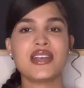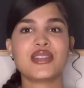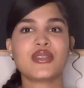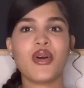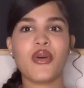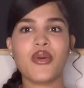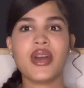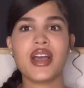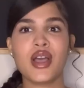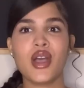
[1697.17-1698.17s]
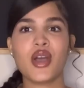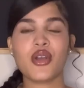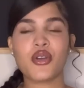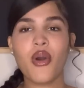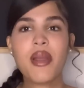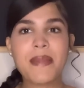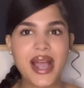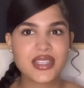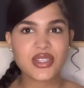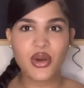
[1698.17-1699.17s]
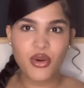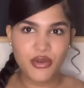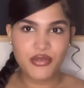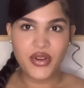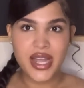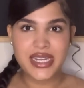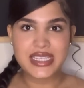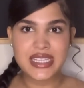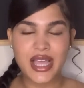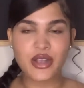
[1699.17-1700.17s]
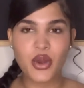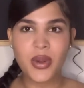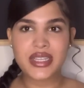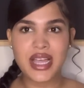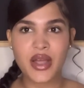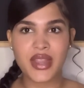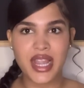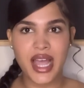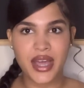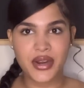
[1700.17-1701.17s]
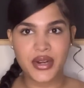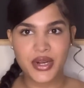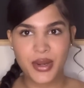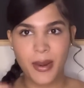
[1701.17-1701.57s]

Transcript: So going back to an old friend is like going down the ladder.